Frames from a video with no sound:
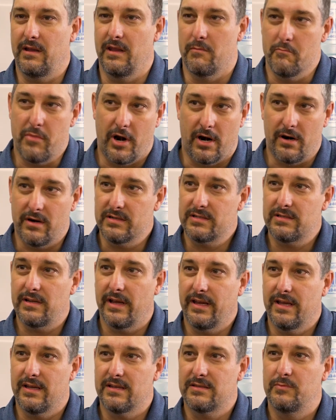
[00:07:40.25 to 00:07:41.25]
embarrassed,
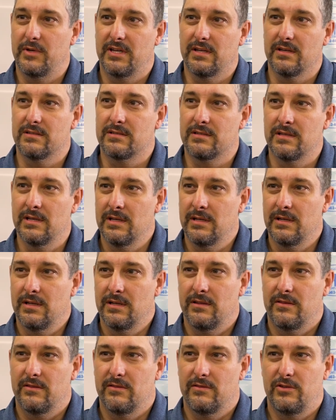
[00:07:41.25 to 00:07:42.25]
I guess, because
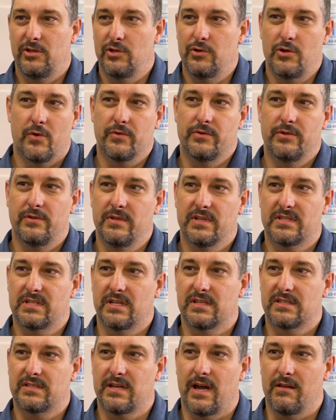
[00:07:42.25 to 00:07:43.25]
you don't do this
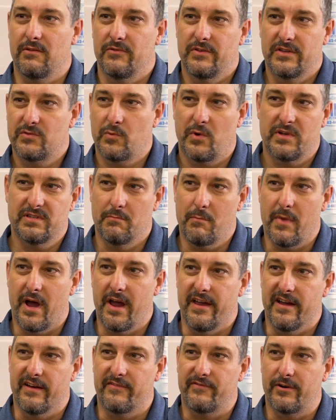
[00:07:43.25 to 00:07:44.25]
in a silo. This wasn't
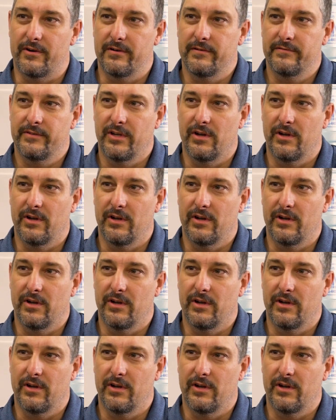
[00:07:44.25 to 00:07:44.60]
my effort.